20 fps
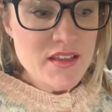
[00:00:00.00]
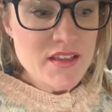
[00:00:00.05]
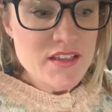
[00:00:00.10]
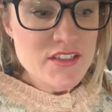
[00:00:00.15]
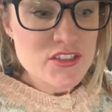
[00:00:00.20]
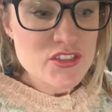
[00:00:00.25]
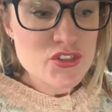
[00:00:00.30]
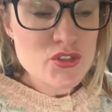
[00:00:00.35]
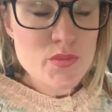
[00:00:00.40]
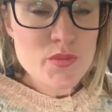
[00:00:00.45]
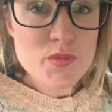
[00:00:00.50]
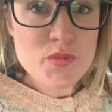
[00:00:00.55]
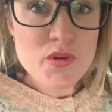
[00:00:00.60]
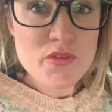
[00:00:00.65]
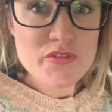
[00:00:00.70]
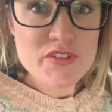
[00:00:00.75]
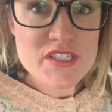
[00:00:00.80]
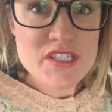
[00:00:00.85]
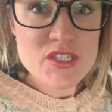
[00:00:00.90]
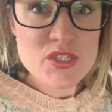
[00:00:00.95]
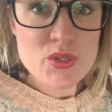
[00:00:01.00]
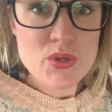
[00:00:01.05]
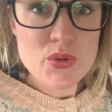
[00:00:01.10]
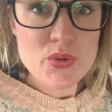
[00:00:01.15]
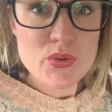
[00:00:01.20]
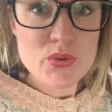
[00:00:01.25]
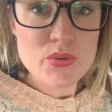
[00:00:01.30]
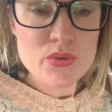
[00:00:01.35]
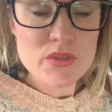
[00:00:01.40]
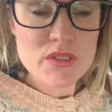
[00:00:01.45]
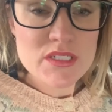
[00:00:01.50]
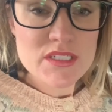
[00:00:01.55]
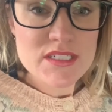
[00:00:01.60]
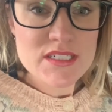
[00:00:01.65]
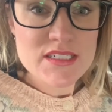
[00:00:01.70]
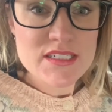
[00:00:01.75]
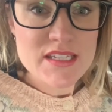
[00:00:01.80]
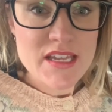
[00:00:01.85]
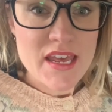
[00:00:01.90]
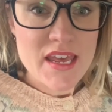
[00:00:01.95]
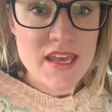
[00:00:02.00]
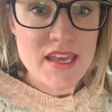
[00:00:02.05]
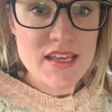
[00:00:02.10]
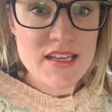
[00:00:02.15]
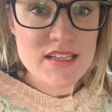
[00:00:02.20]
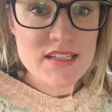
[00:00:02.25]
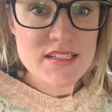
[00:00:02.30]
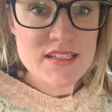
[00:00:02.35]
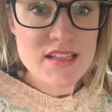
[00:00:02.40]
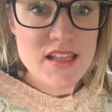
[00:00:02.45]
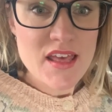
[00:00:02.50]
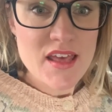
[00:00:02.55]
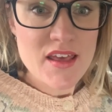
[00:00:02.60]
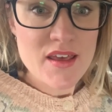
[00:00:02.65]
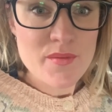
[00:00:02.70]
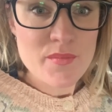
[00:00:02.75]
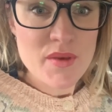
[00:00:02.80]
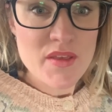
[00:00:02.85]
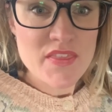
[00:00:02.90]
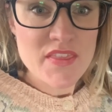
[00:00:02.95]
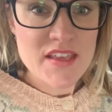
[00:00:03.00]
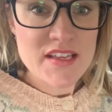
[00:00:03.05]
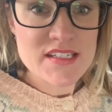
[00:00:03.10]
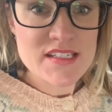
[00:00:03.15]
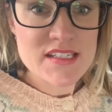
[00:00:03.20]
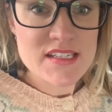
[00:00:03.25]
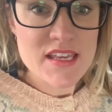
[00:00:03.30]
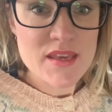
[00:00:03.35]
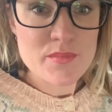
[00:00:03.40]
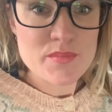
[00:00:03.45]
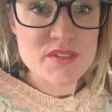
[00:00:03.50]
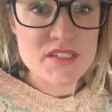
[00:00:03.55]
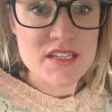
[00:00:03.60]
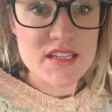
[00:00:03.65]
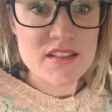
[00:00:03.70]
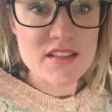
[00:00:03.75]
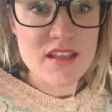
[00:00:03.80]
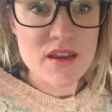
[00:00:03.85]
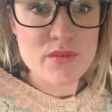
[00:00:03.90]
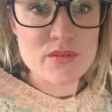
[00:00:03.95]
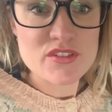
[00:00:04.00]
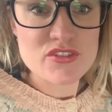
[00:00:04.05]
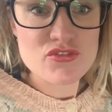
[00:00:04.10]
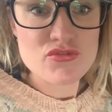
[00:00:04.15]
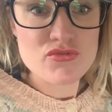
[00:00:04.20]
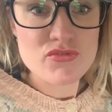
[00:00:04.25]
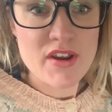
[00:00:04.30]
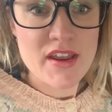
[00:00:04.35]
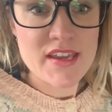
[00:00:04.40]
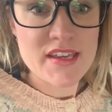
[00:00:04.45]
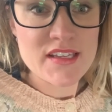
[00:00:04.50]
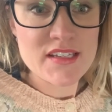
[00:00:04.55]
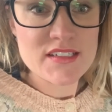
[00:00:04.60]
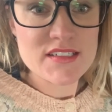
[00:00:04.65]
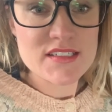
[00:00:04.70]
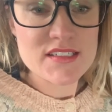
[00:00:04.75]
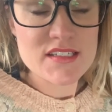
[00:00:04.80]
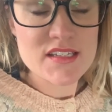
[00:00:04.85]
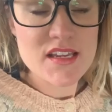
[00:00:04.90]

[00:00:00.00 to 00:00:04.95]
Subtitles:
So I dropped them off at school today, and they skipped in. That was great.